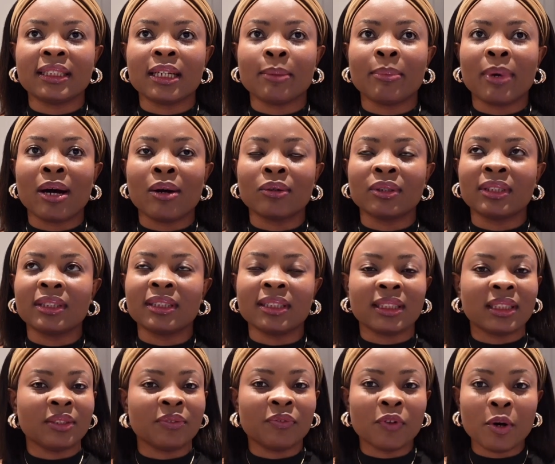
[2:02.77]
about
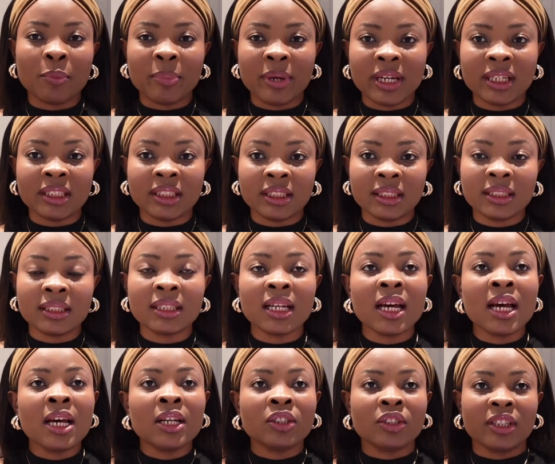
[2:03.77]
64 pages.
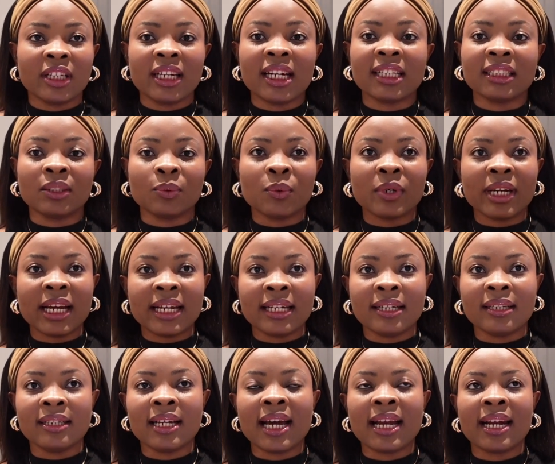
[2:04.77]
So yeah, that's the one I
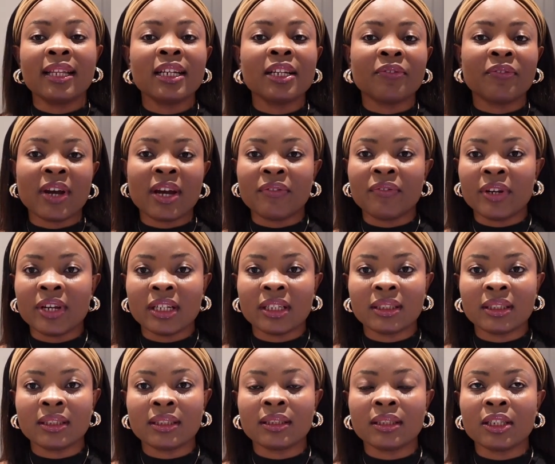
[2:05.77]
did. And I think the 5
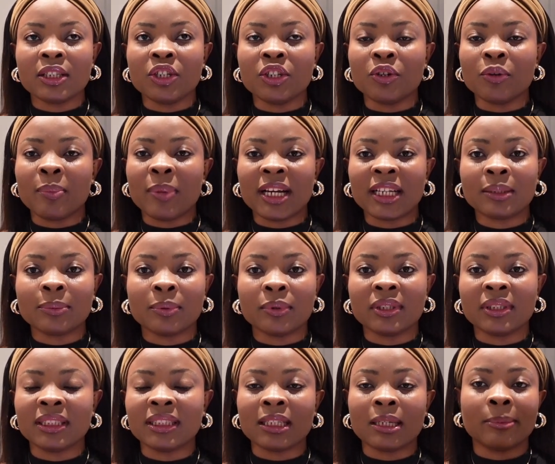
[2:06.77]
years,
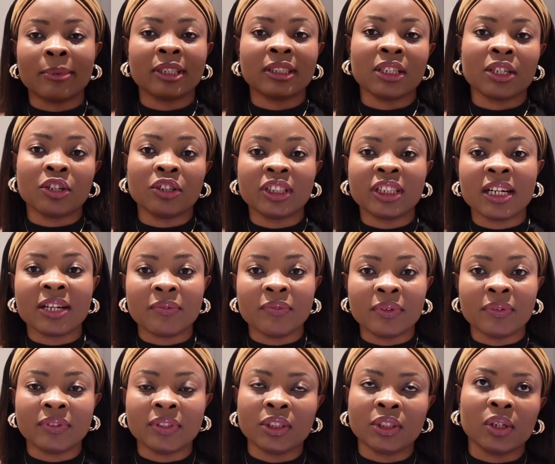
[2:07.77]
passport is about
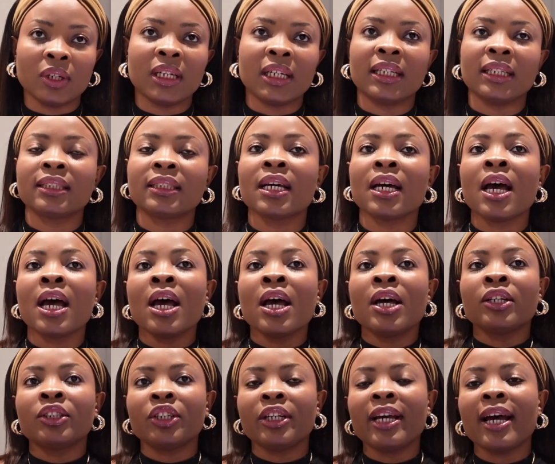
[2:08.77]
$150.
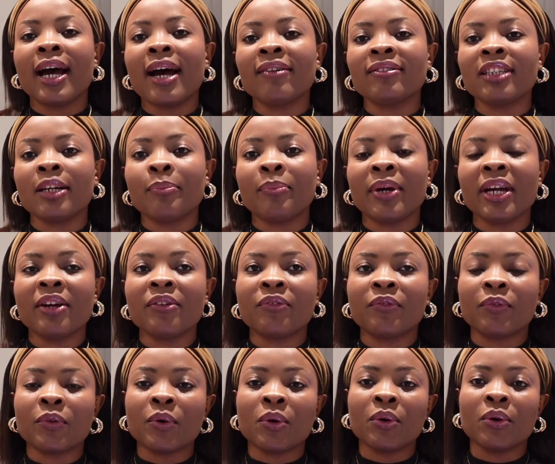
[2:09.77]
So yeah, after paying
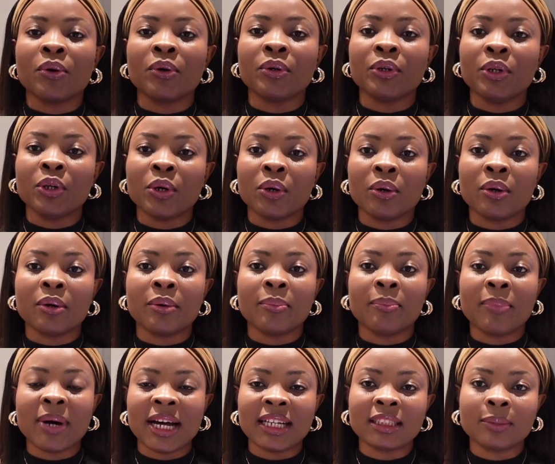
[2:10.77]
for your
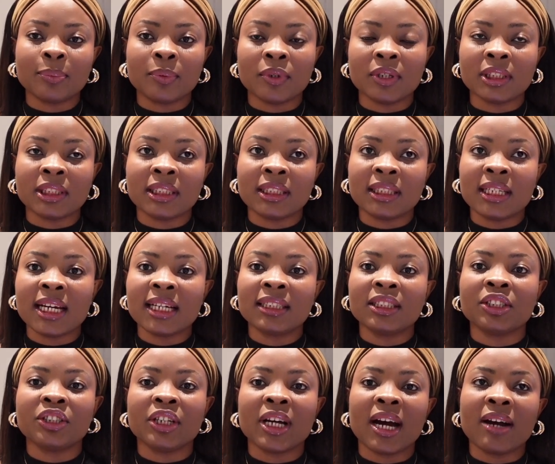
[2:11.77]
passport, the next
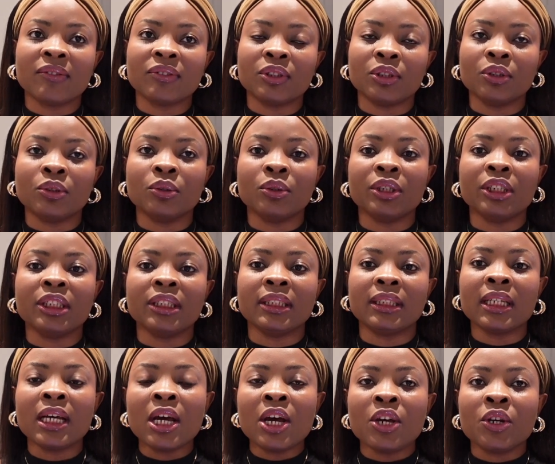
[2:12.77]
thing you have to do is
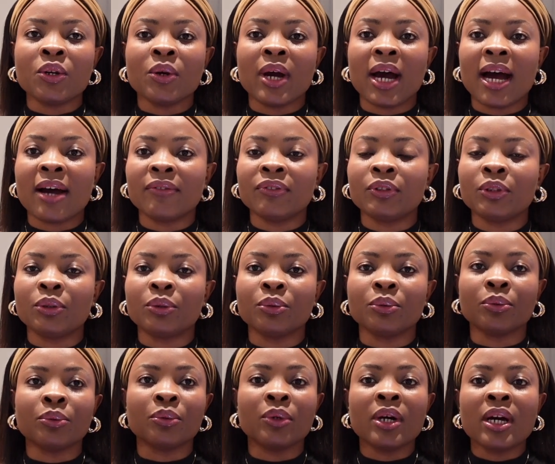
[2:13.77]
you have
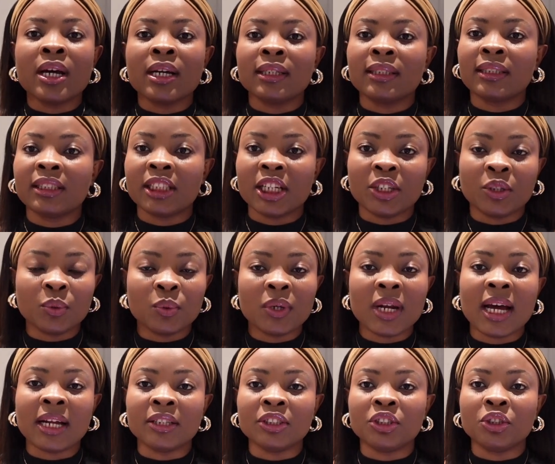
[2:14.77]
to schedule
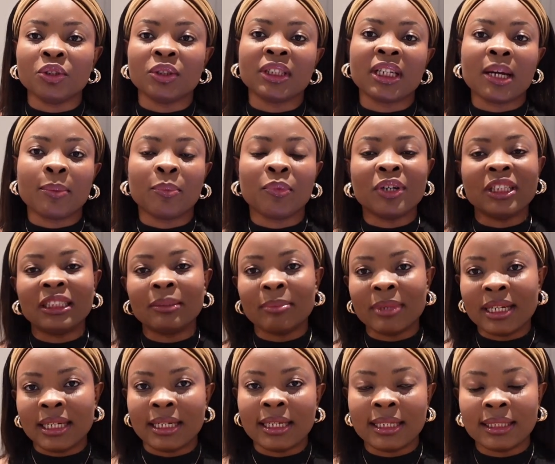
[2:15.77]
and choose an
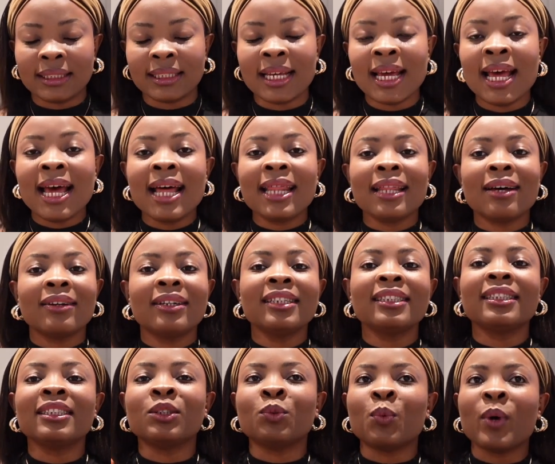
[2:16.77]
appointment date. Now this
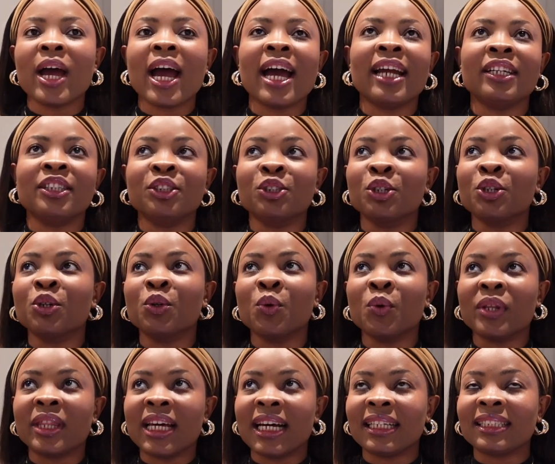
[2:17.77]
is where I did not know
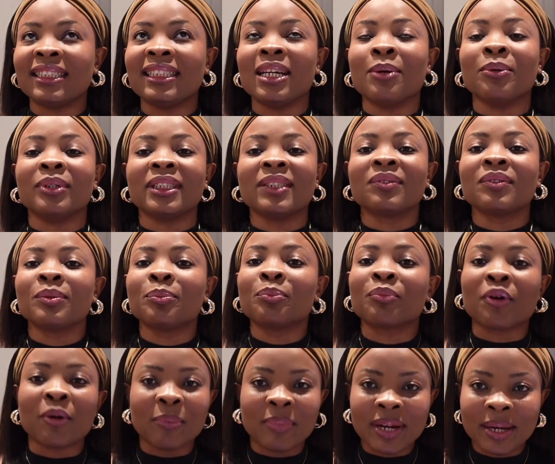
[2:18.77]
that there was even a
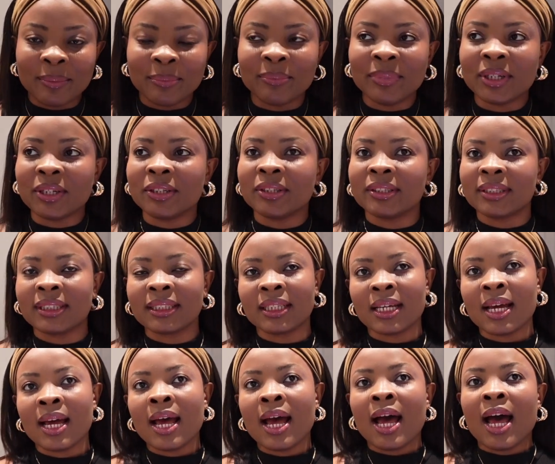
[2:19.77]
problem, because
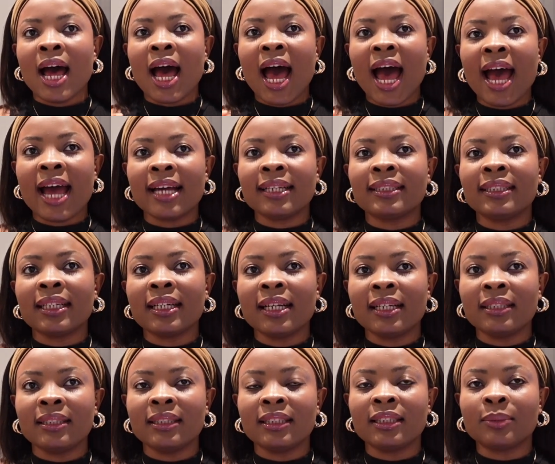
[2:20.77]
I
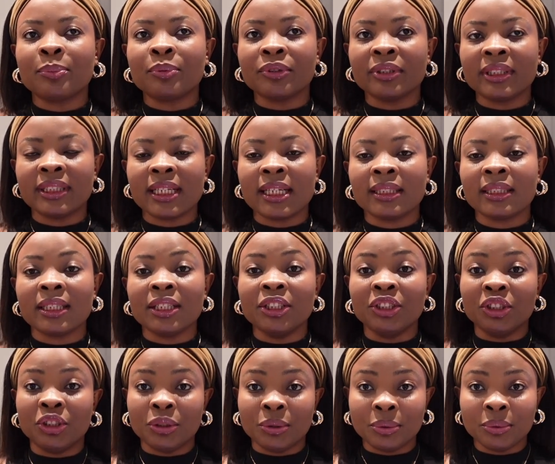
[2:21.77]
started this process in
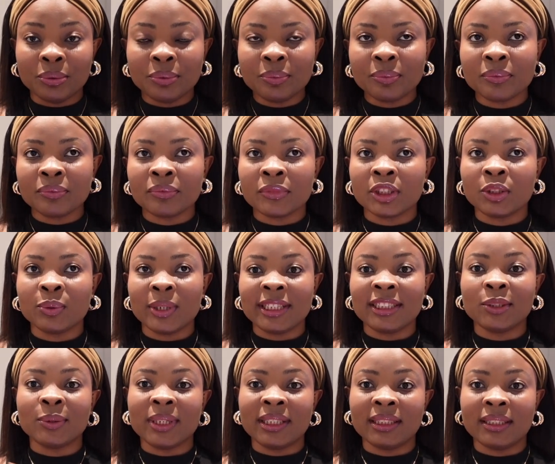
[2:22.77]
June
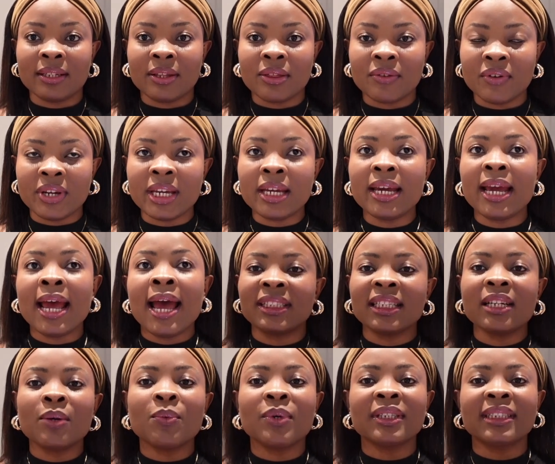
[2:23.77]
2023. I
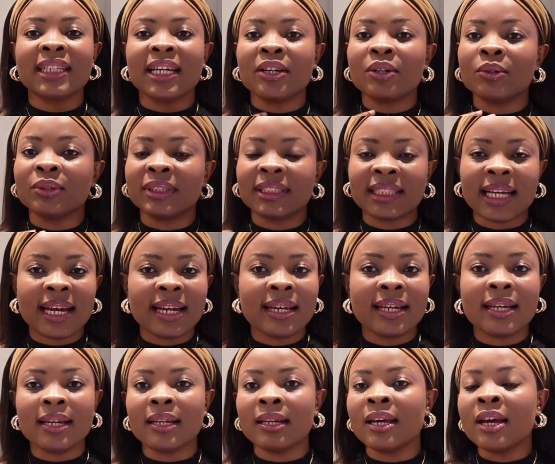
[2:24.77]
think once I sign
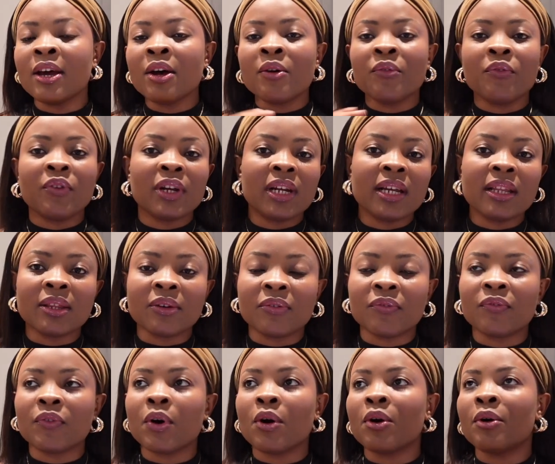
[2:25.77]
in, fill in the
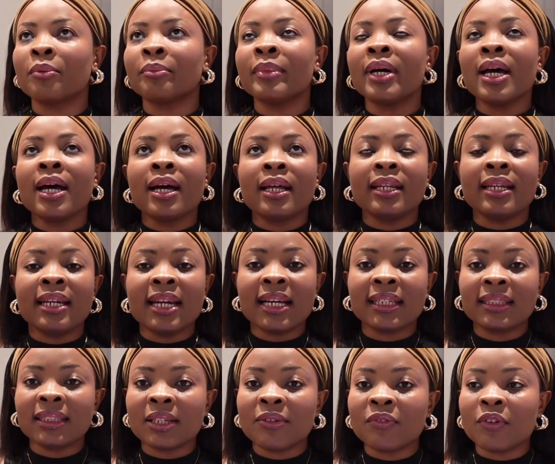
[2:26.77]
form, the
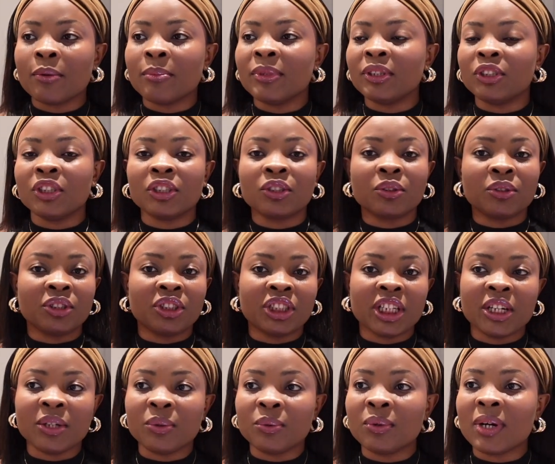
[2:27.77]
next thing for me just to
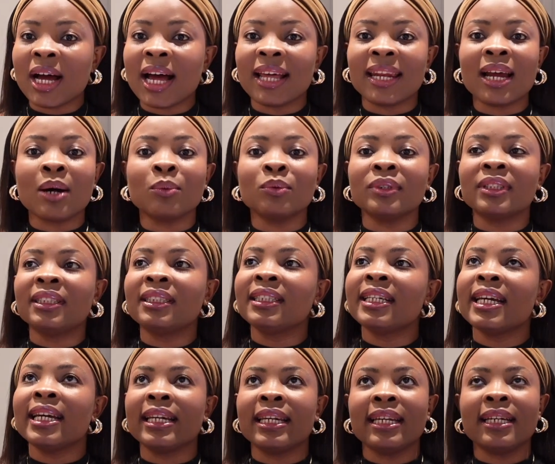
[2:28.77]
schedule, and I would
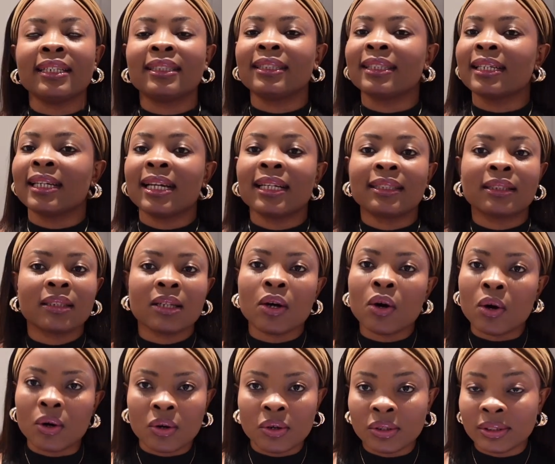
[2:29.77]
see a date in, let's say,
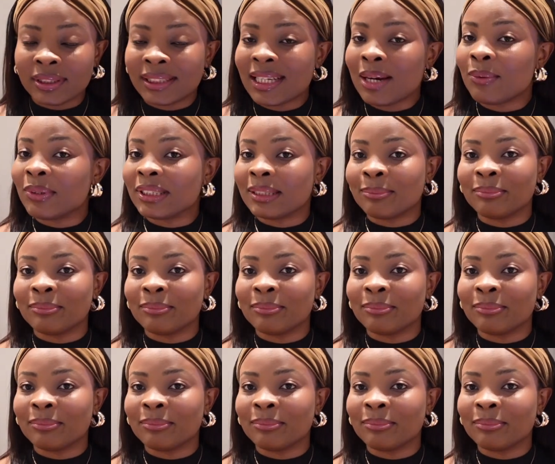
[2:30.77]
August. That was